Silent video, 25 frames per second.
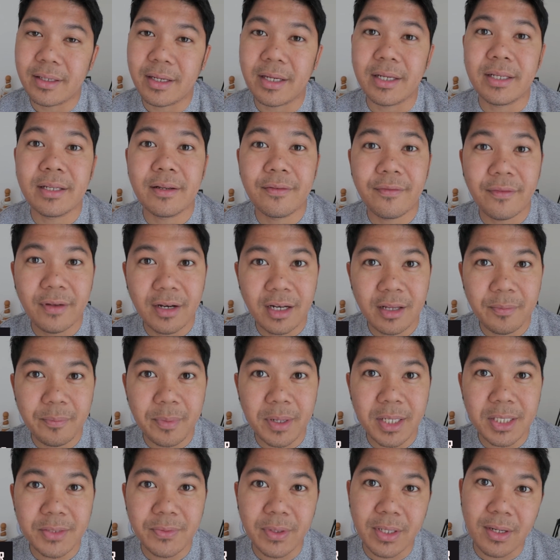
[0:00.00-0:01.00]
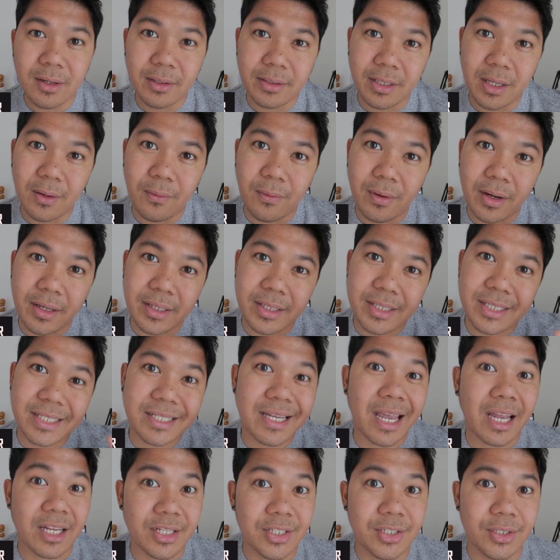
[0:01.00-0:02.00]
in the Philippines, we call that one
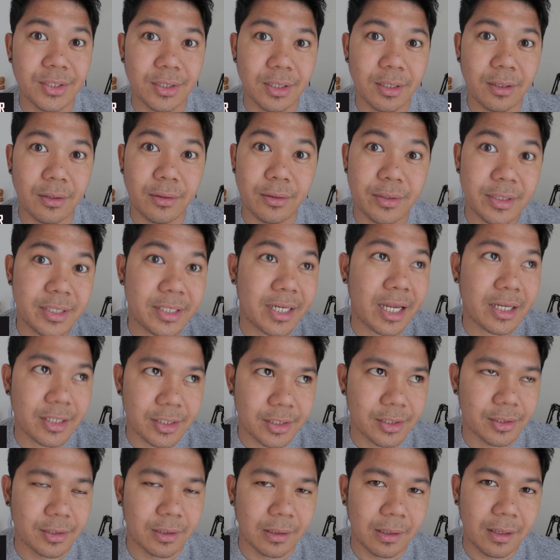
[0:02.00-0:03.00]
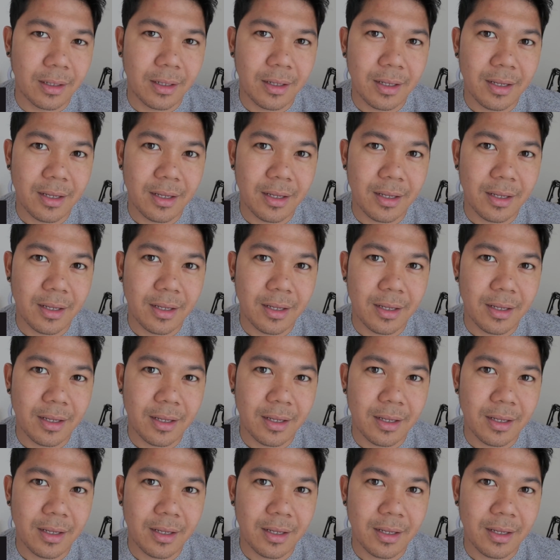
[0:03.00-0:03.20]
schedule or schedule.